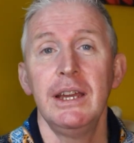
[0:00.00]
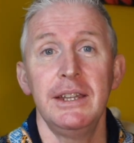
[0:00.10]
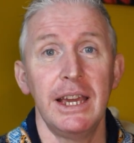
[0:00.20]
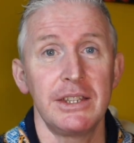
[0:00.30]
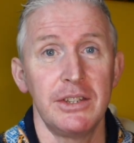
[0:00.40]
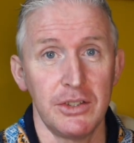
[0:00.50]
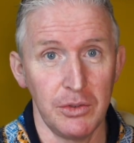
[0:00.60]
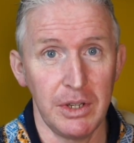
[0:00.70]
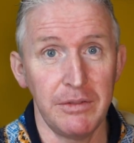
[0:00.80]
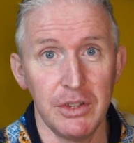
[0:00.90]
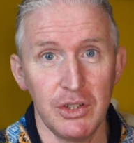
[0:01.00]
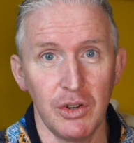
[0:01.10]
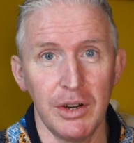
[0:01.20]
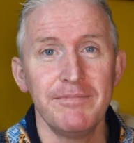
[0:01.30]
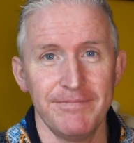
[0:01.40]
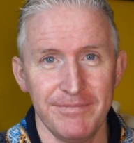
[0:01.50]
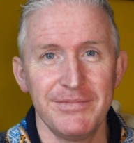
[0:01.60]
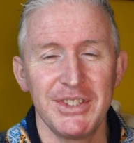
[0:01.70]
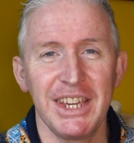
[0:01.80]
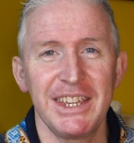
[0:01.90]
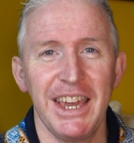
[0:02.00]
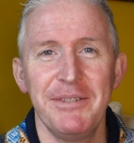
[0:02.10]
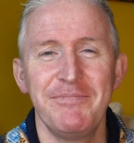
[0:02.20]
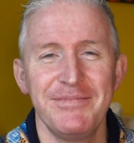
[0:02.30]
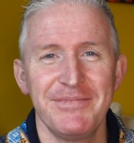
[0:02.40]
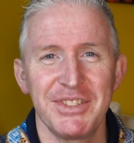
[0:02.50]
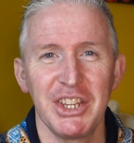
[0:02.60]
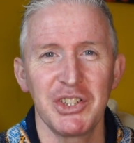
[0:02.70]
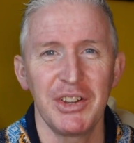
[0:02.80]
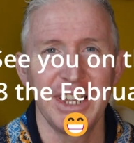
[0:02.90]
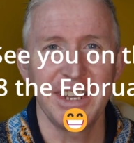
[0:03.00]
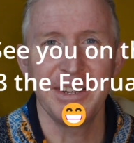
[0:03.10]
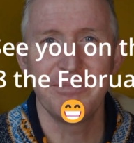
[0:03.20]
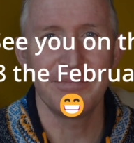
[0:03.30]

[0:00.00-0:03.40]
next Sunday for the draw. Take care. See you all later.